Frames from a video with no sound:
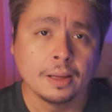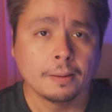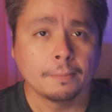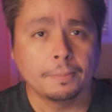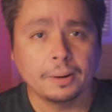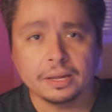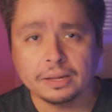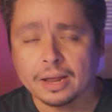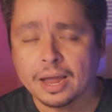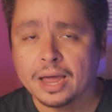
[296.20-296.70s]

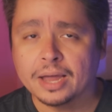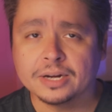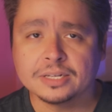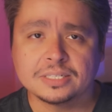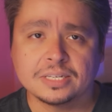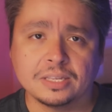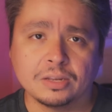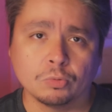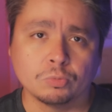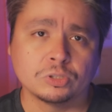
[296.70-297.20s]
but
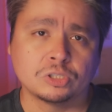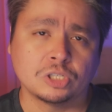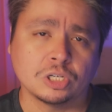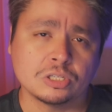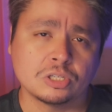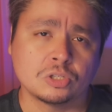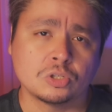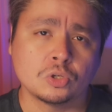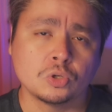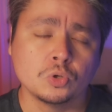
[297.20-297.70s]
honestly there was
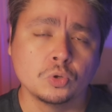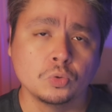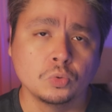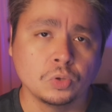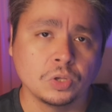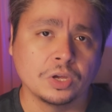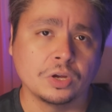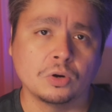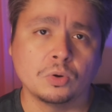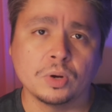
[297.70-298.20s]
just too
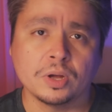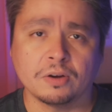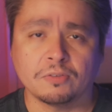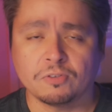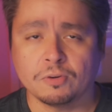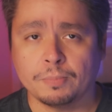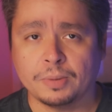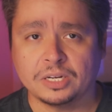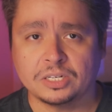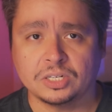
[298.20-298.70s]
little
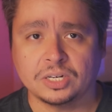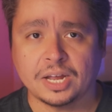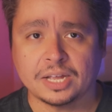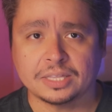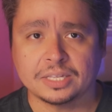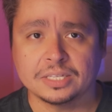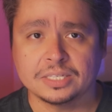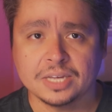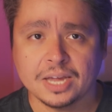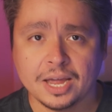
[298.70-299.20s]
information at
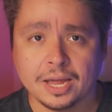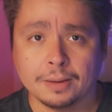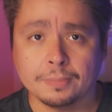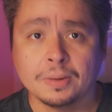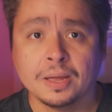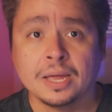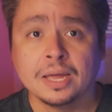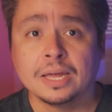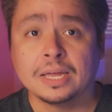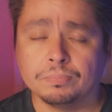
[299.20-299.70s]
the time.
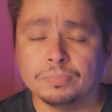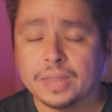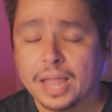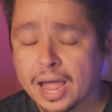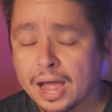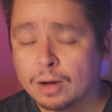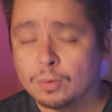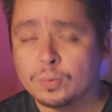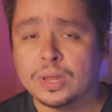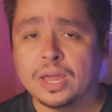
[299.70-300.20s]

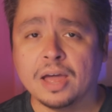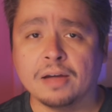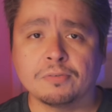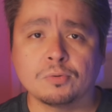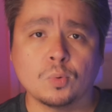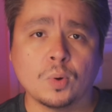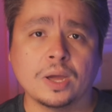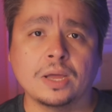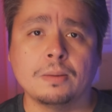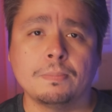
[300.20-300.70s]
Now we have
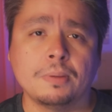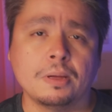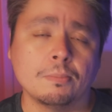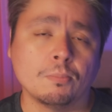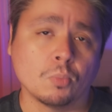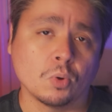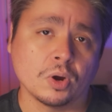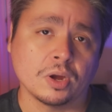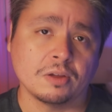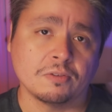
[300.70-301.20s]
quite a bit
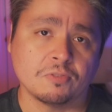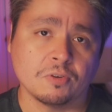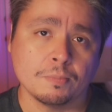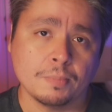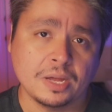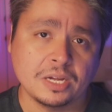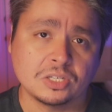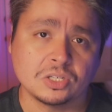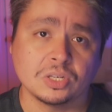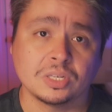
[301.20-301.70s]
more
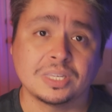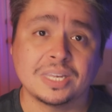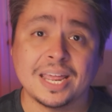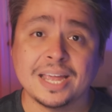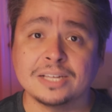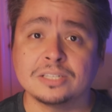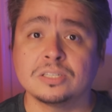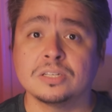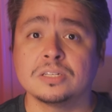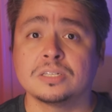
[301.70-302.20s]
information thanks to